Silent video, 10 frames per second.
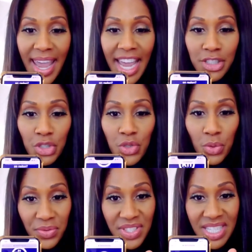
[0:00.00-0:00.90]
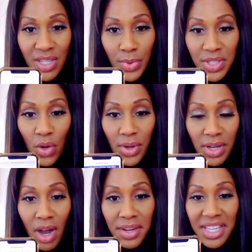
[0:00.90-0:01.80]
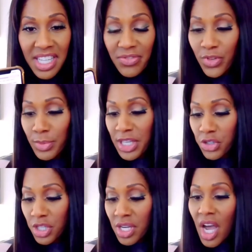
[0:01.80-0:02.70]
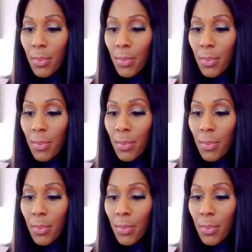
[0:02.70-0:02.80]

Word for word: and just sort of see what's going on and get information.